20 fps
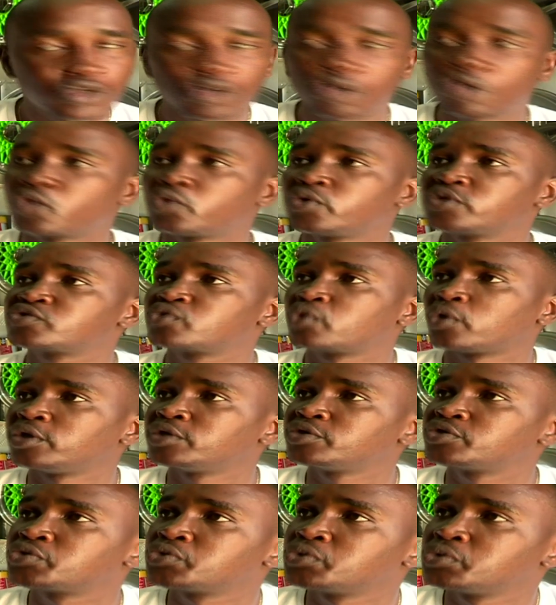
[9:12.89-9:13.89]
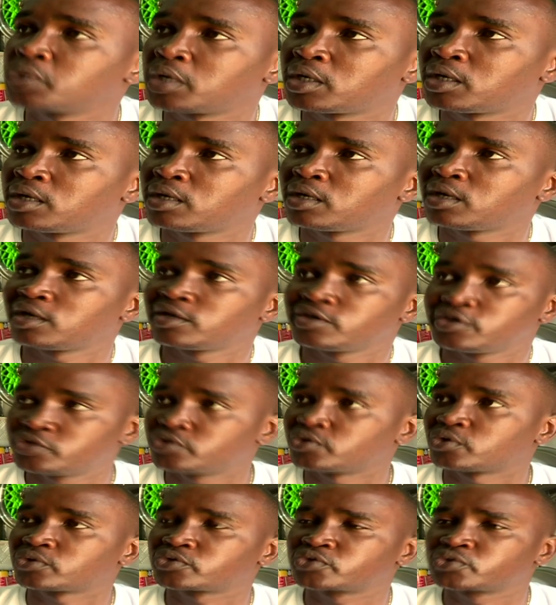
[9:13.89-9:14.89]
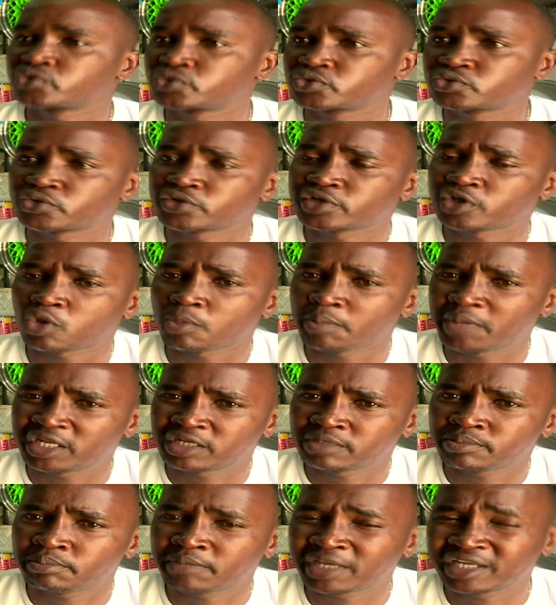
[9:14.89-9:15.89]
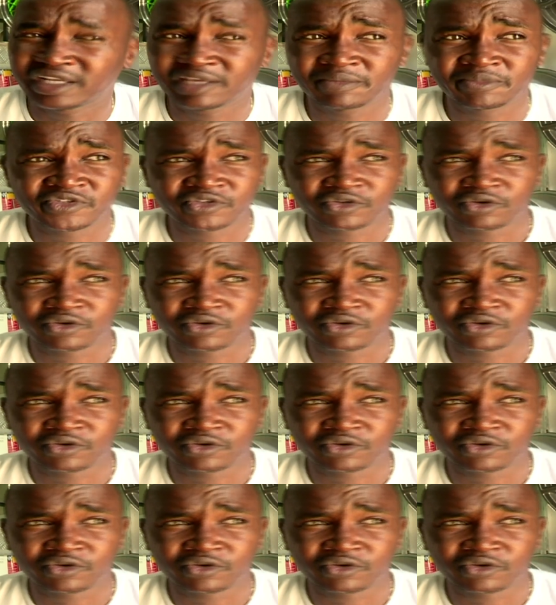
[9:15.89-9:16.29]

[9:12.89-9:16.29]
you're always going to, uh, uh, you know, to, to, to recommend my name.